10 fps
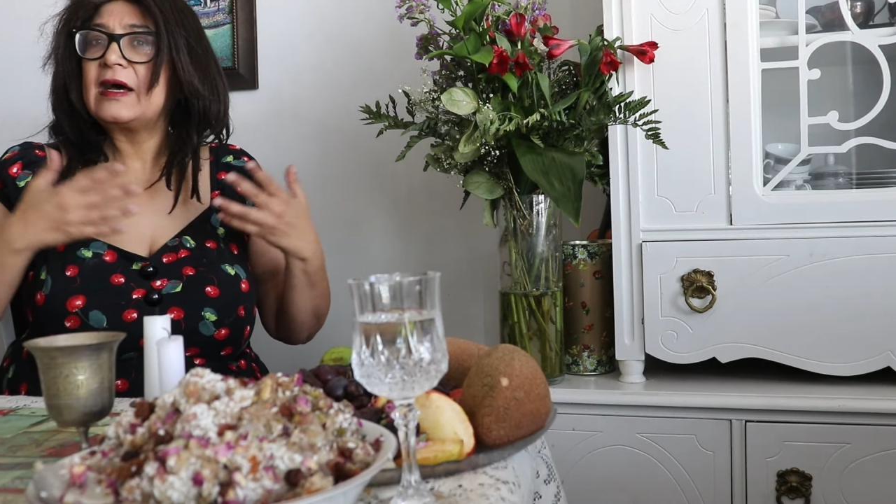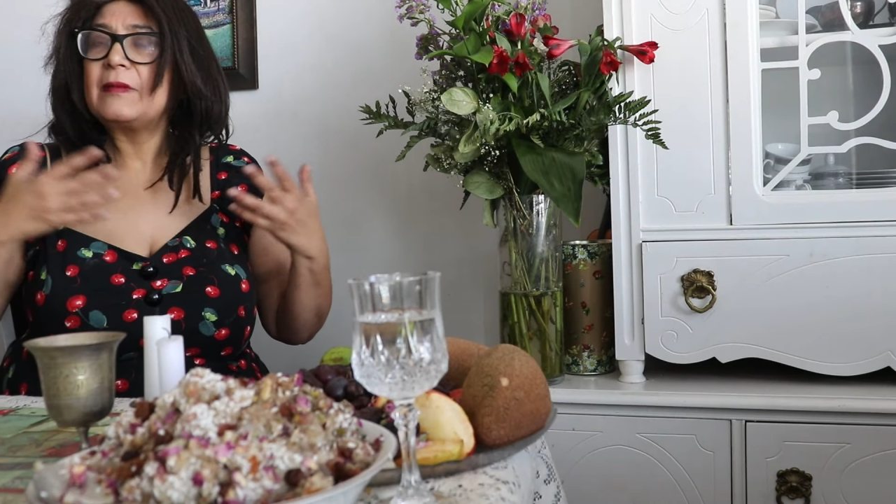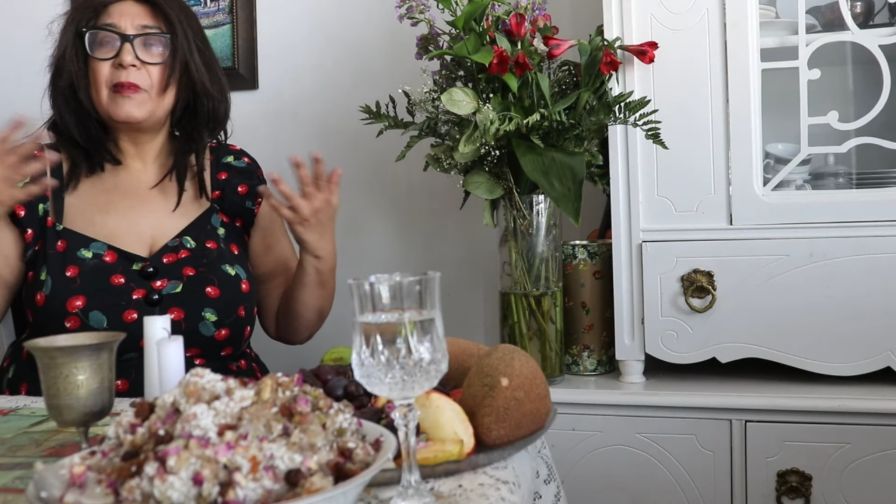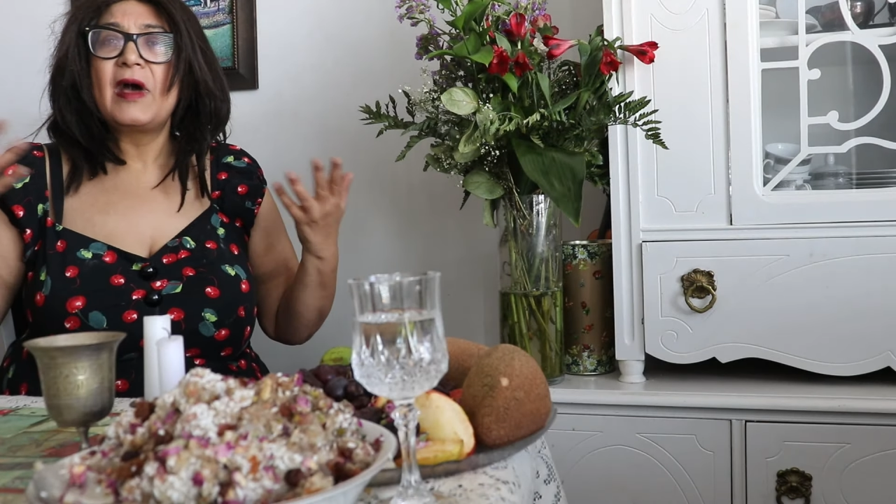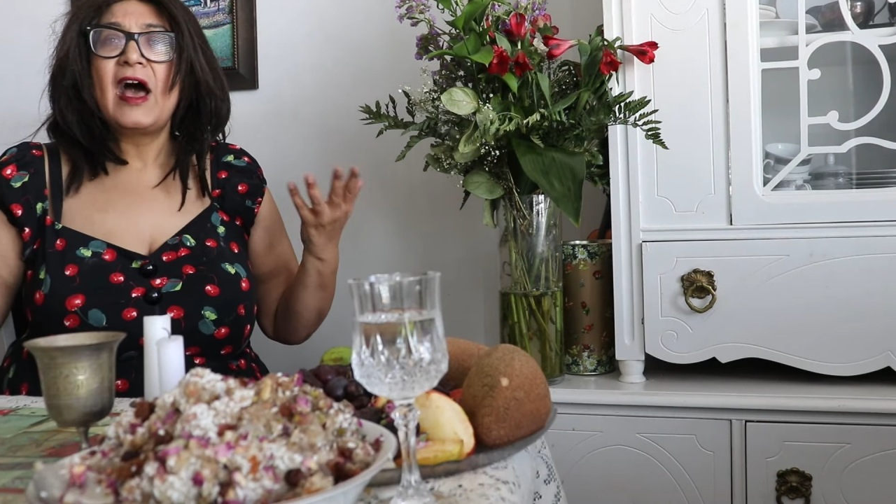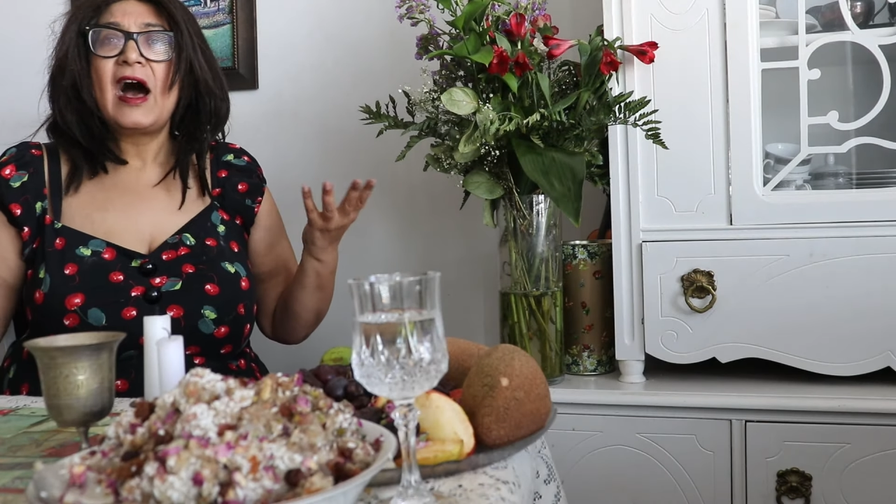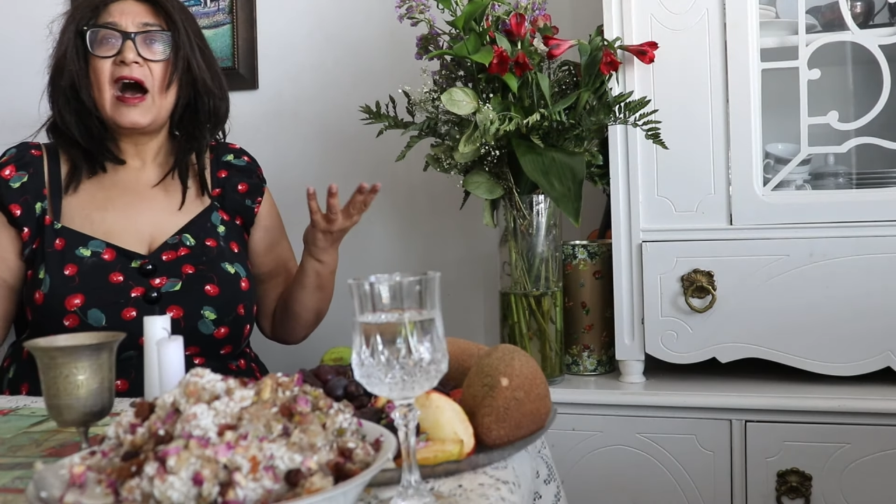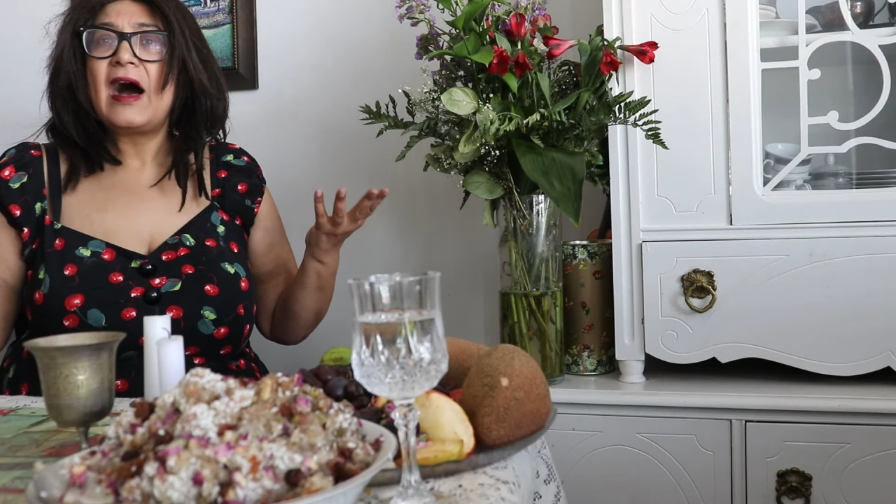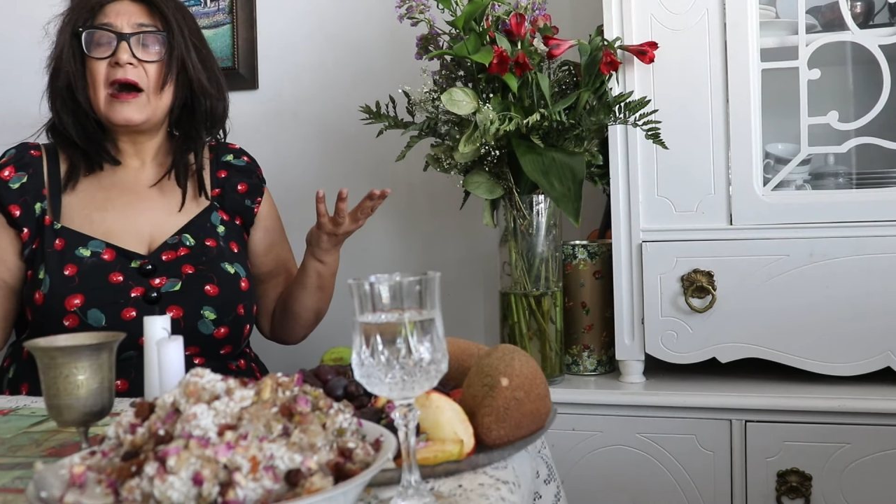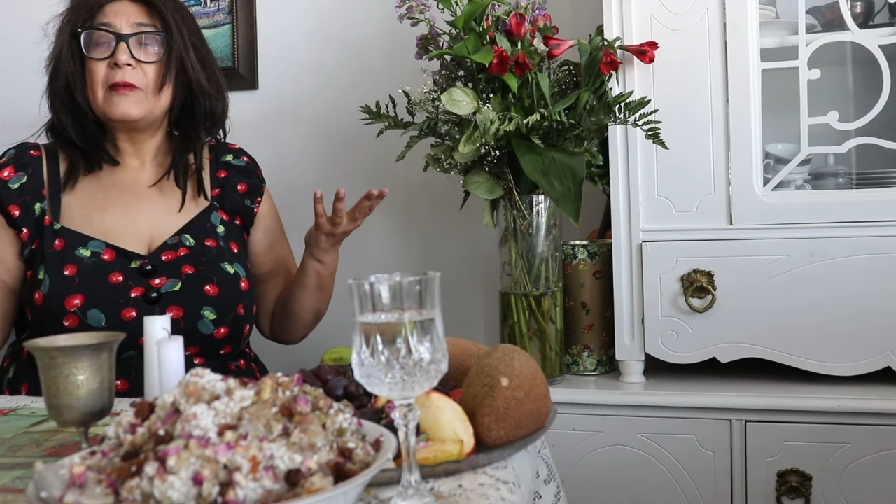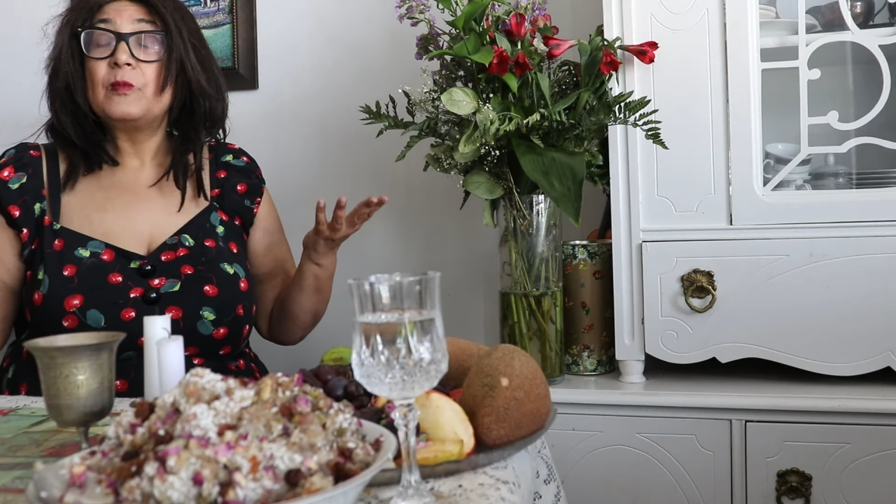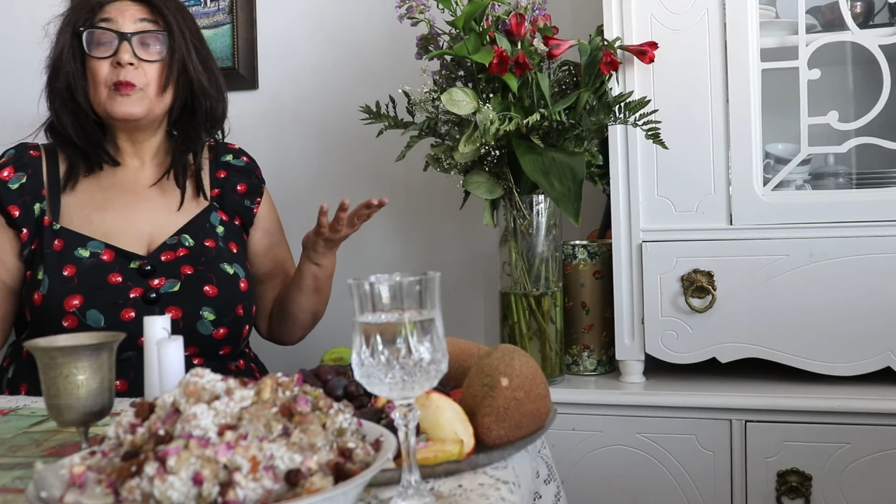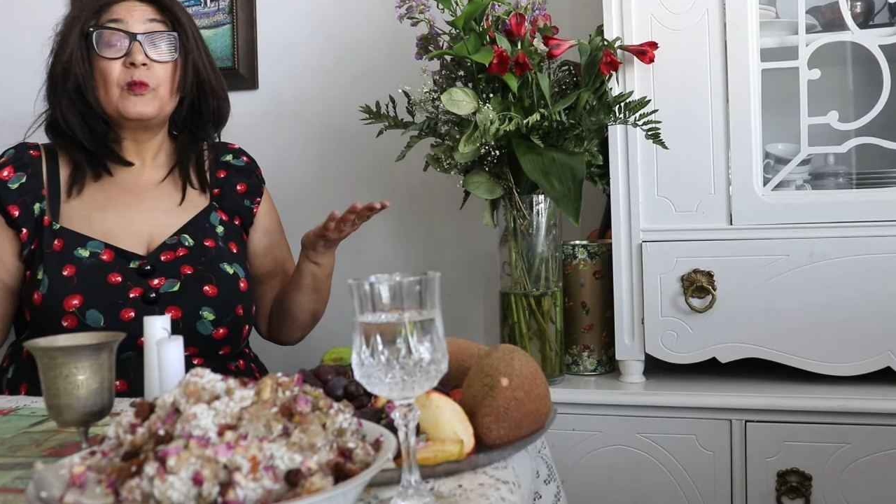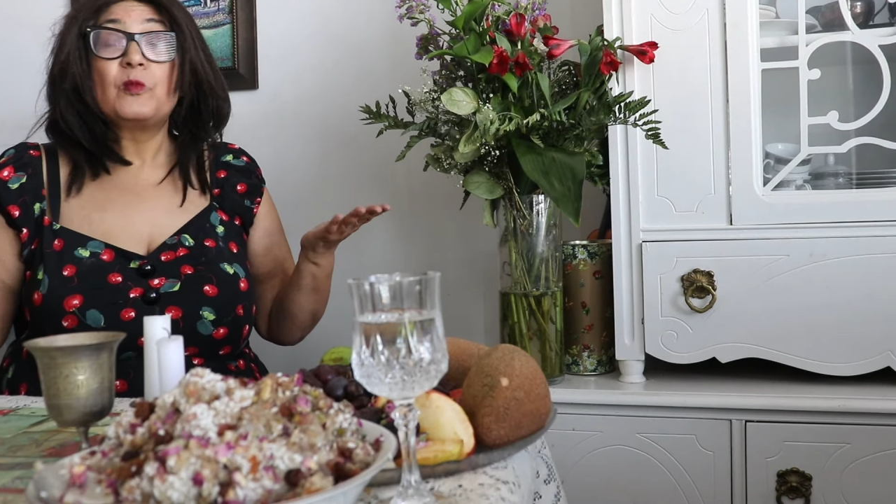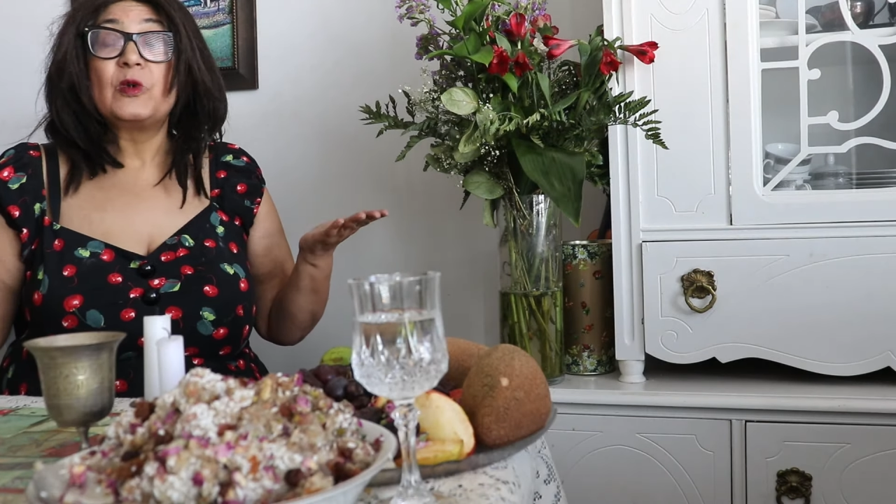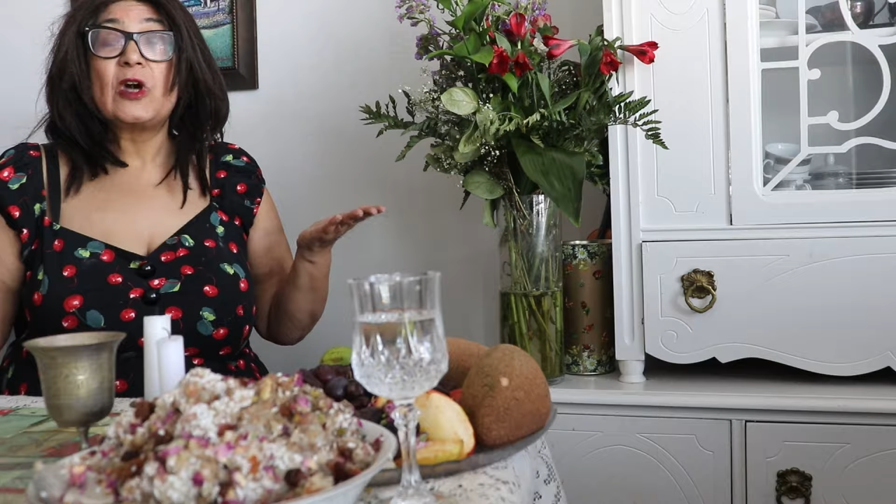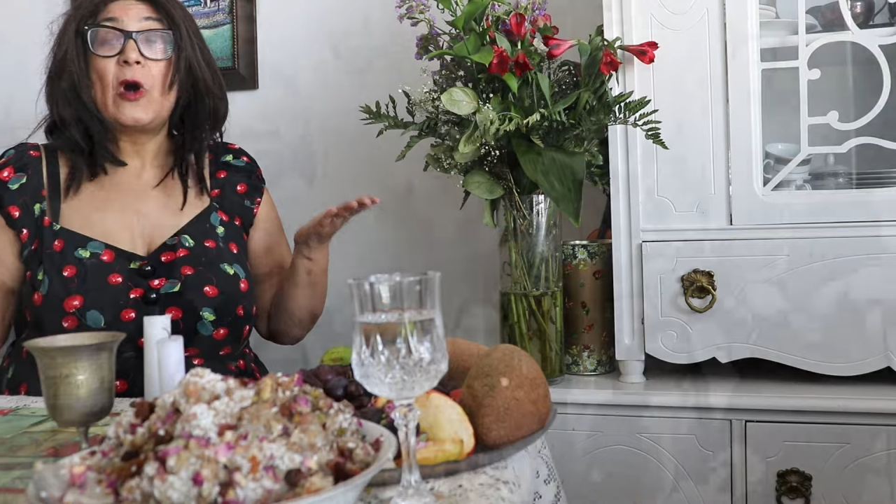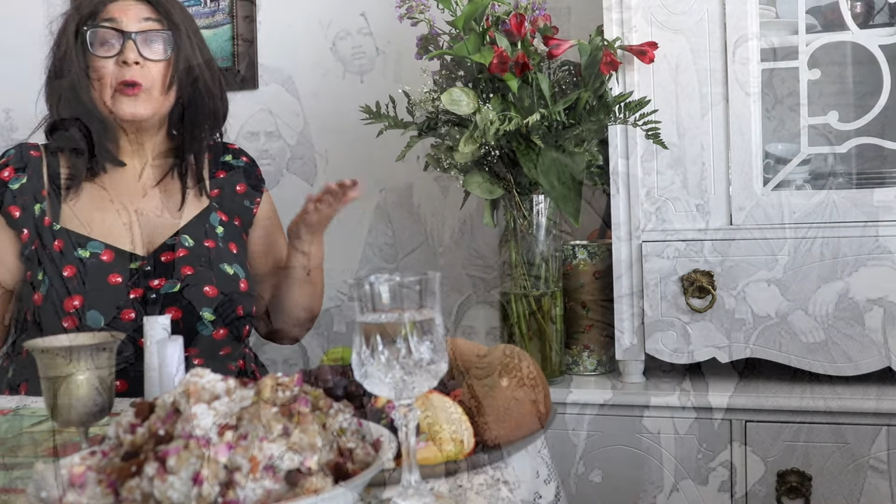up with